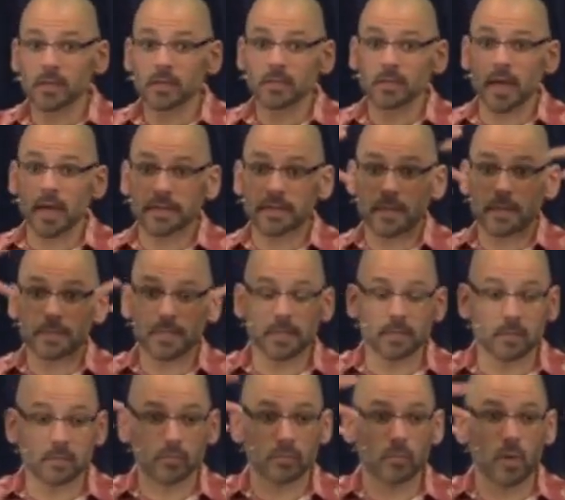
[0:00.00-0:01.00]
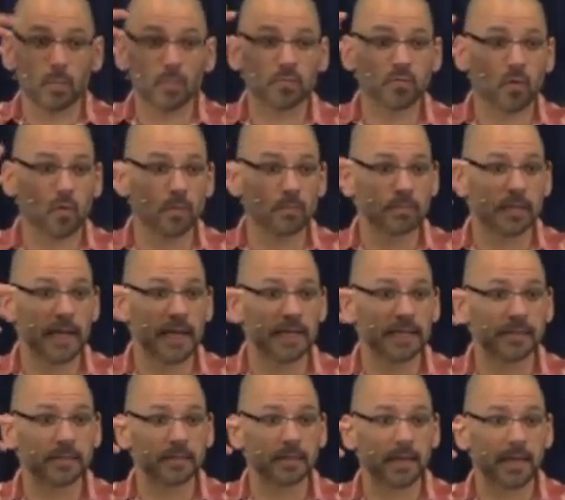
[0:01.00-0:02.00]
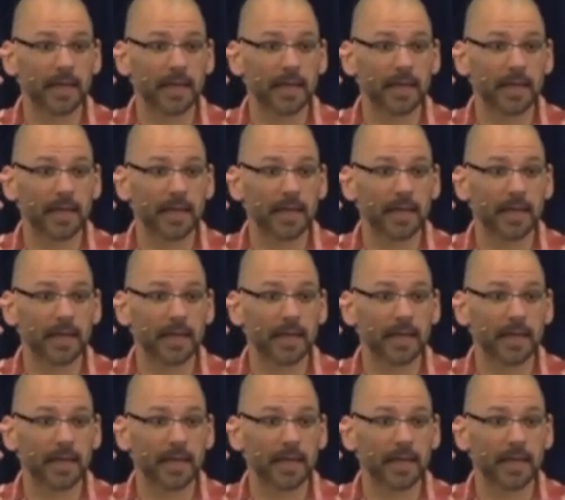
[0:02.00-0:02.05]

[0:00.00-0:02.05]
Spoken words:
I kept like almost going blind.